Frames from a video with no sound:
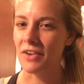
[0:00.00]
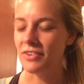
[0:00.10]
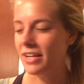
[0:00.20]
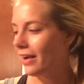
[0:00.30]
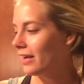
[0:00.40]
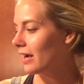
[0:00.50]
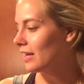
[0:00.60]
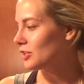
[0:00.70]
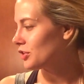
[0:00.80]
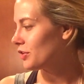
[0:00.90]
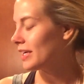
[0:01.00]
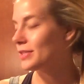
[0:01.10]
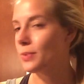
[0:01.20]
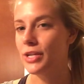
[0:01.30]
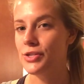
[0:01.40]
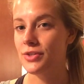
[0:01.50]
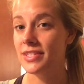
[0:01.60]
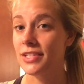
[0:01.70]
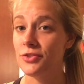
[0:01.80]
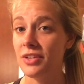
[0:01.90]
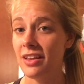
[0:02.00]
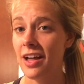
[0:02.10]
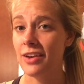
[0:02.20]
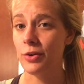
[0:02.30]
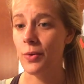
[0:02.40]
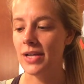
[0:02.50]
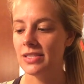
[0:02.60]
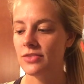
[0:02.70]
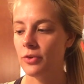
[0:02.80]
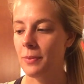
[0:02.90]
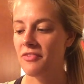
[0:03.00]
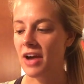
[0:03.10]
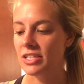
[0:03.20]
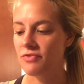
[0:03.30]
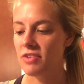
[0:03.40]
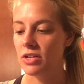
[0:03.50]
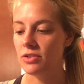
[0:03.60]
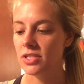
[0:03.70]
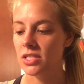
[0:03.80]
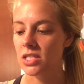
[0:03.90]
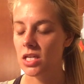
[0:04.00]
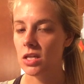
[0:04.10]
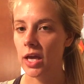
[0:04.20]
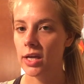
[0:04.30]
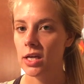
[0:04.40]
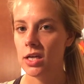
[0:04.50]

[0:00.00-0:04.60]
I figure I could kind of show you guys what I do, because I do get a lot of requests for my fashion videos to see, like,